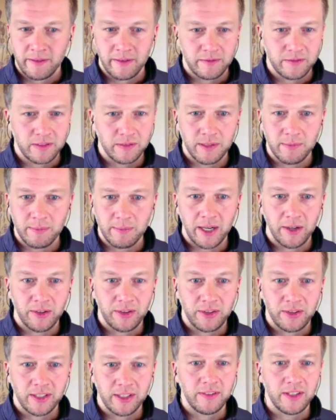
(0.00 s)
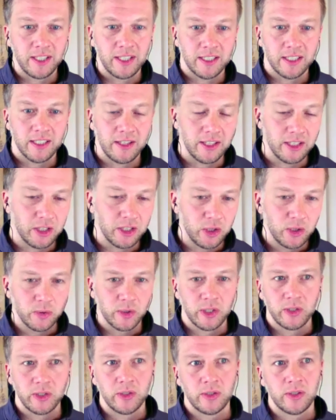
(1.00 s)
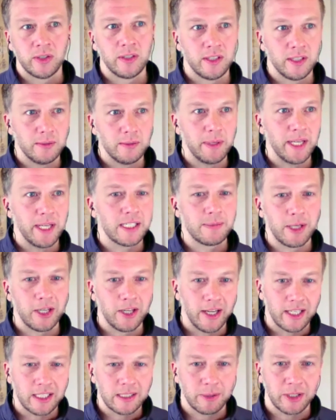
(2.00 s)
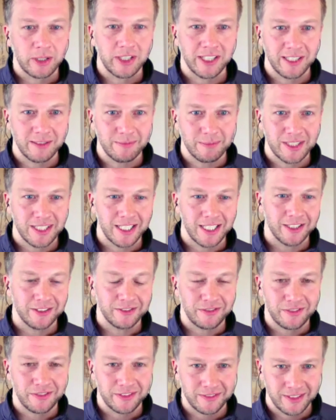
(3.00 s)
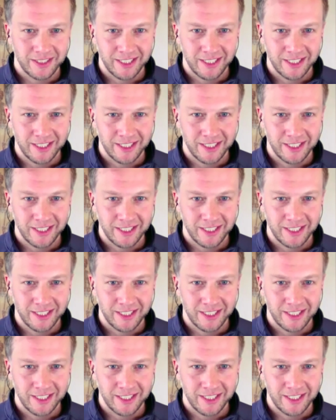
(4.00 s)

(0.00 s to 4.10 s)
From the mouth of the guru, the baseball expert himself.